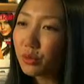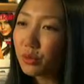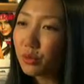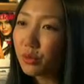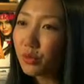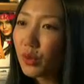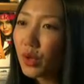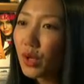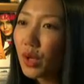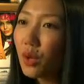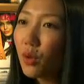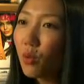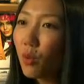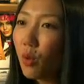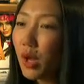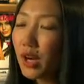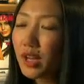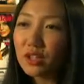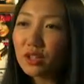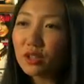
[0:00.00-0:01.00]
sort of
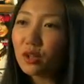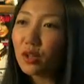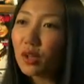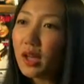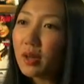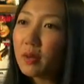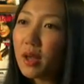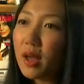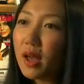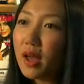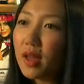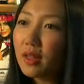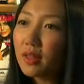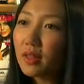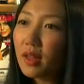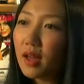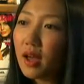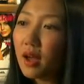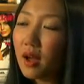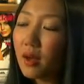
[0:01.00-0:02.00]
wanting to look
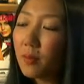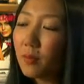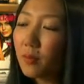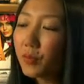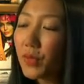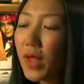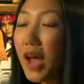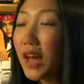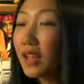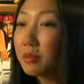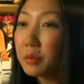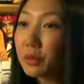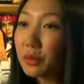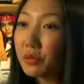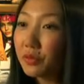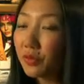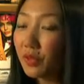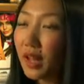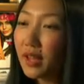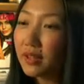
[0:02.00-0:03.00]
um, as
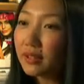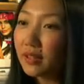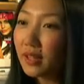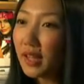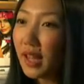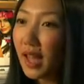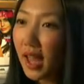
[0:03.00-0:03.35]
beautiful as they